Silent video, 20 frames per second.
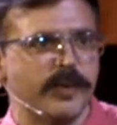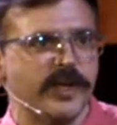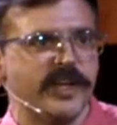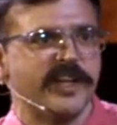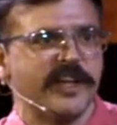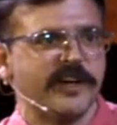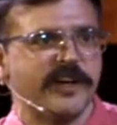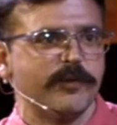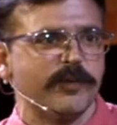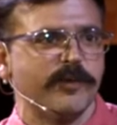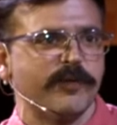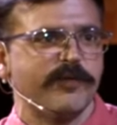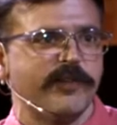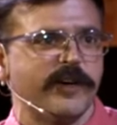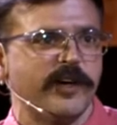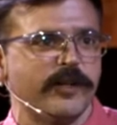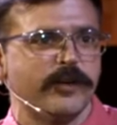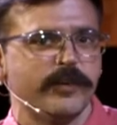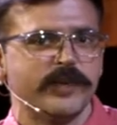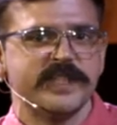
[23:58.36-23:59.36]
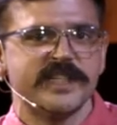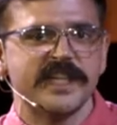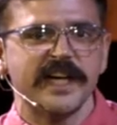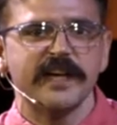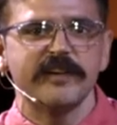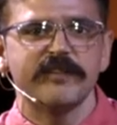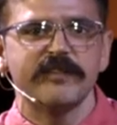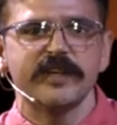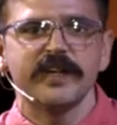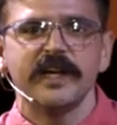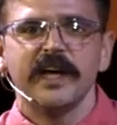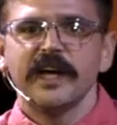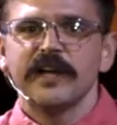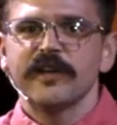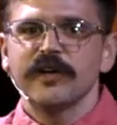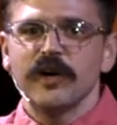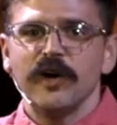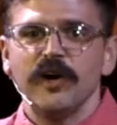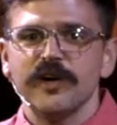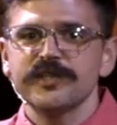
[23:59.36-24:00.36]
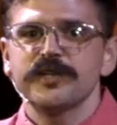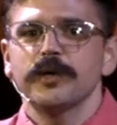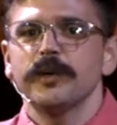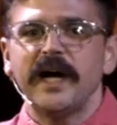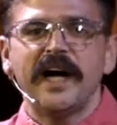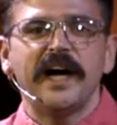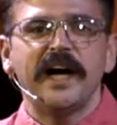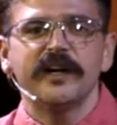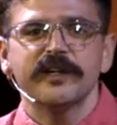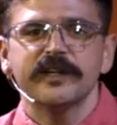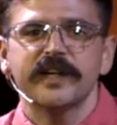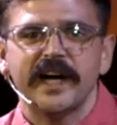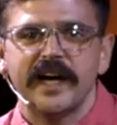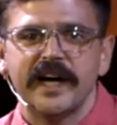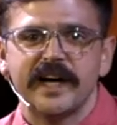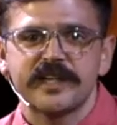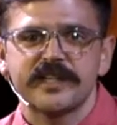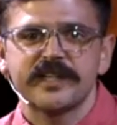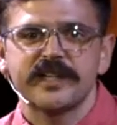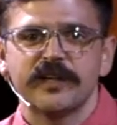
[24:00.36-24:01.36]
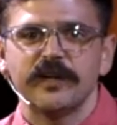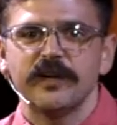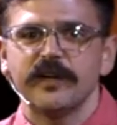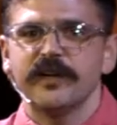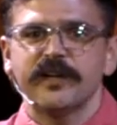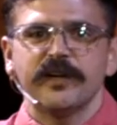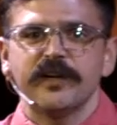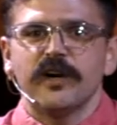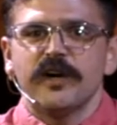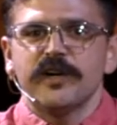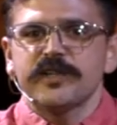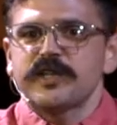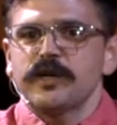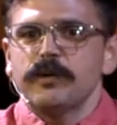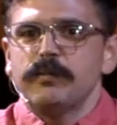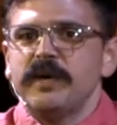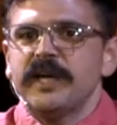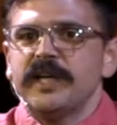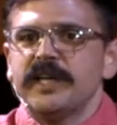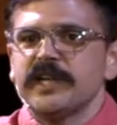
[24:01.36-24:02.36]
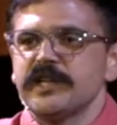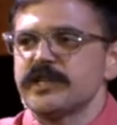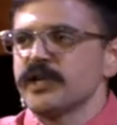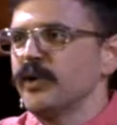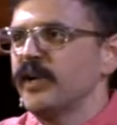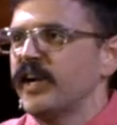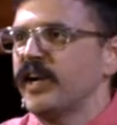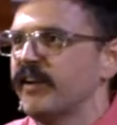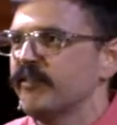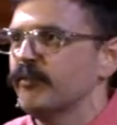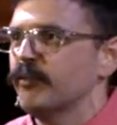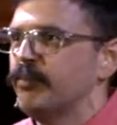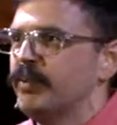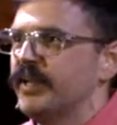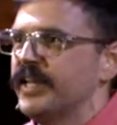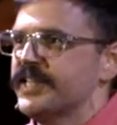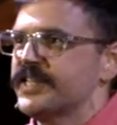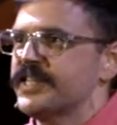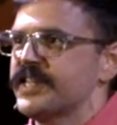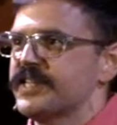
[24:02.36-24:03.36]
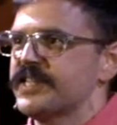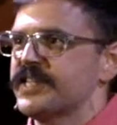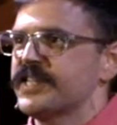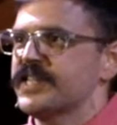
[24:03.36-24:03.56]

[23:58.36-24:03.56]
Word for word: men that have been following David, they're also outcasts. They're, uh, they're also men that don't have a place in